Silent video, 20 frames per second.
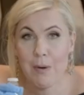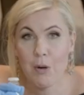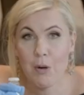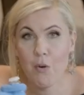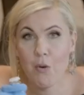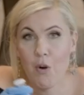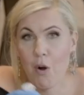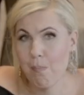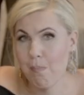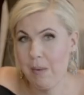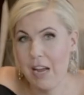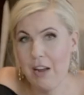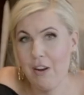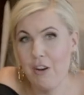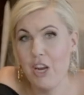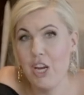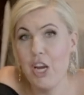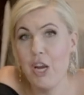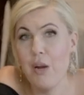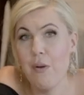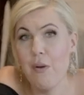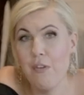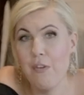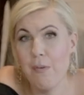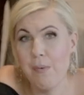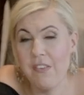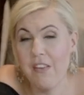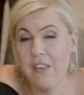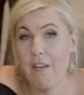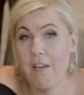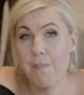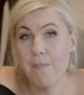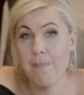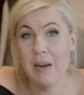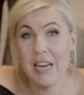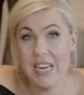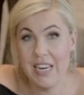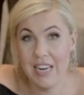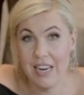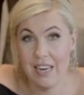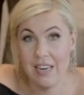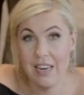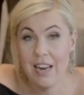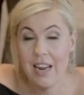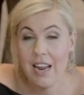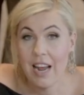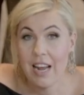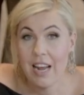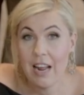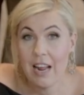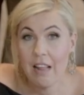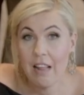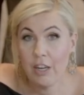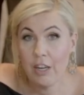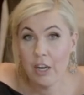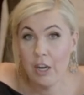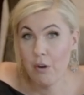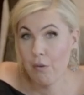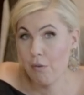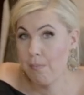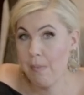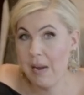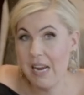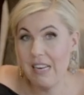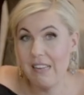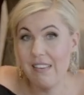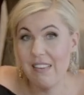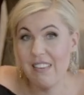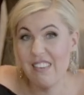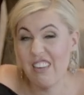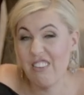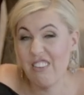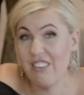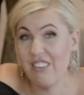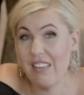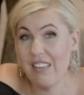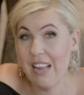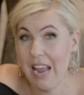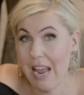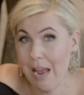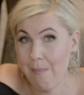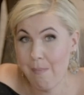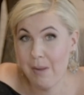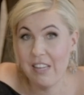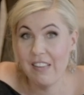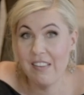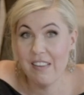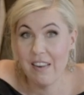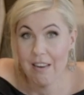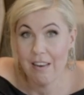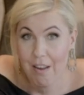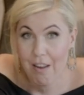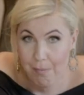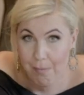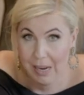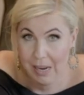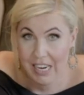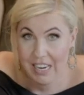compound used to preserve bacon and other cured meats such as ham and salami.